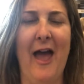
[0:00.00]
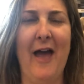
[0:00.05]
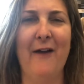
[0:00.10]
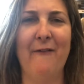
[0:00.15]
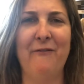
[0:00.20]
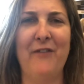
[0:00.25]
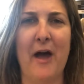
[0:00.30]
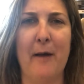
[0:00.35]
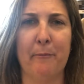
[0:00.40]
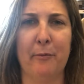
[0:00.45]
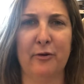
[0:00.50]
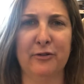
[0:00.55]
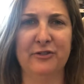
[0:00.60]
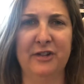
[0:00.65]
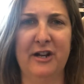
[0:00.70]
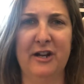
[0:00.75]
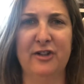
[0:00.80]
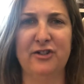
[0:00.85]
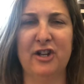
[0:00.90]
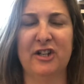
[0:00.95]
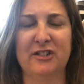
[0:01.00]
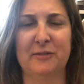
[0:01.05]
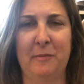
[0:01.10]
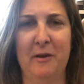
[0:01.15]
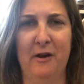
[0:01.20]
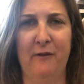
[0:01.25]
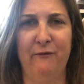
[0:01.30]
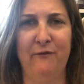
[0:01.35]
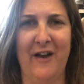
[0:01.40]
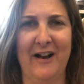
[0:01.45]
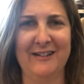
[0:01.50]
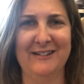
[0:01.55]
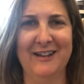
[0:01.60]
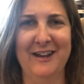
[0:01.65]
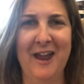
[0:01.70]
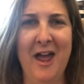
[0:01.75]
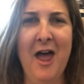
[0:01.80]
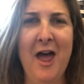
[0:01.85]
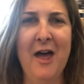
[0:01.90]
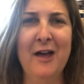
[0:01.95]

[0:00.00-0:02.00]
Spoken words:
if that percentage has been affected.